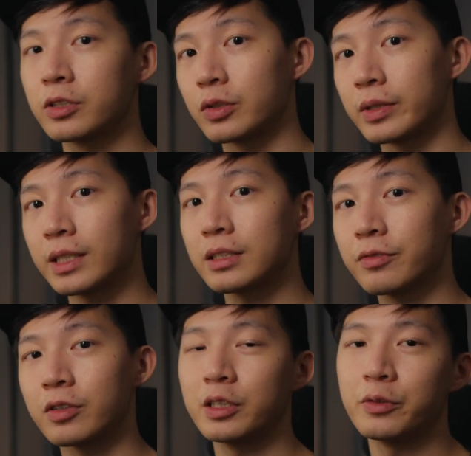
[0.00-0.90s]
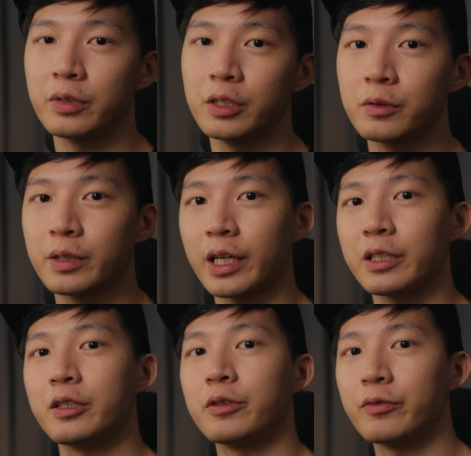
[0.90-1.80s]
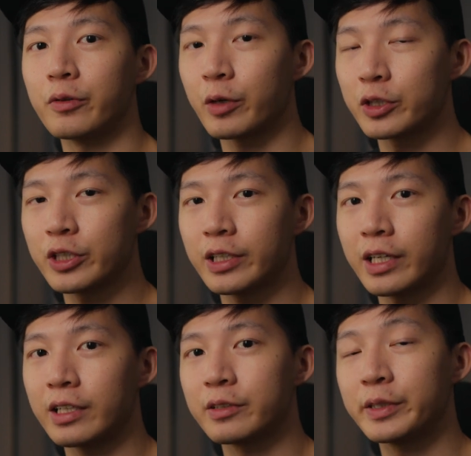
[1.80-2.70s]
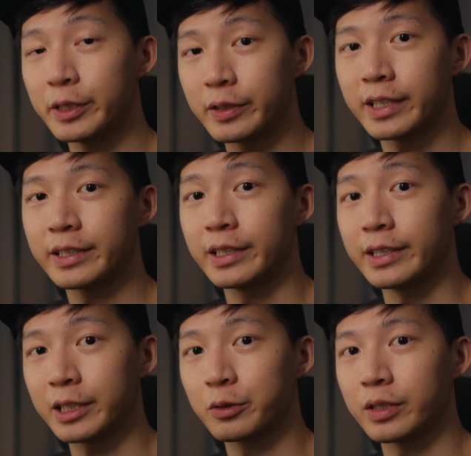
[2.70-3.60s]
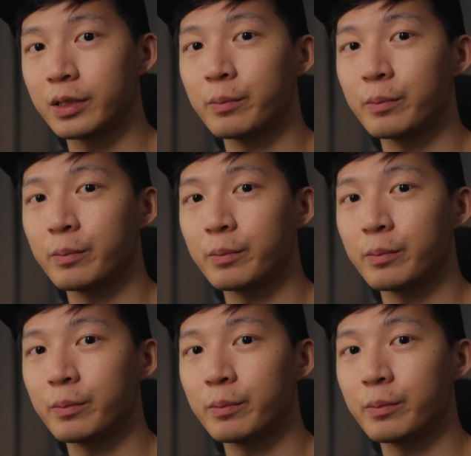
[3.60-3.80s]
So that's it for this video. Thank you for watching and I'll see you guys in the next one.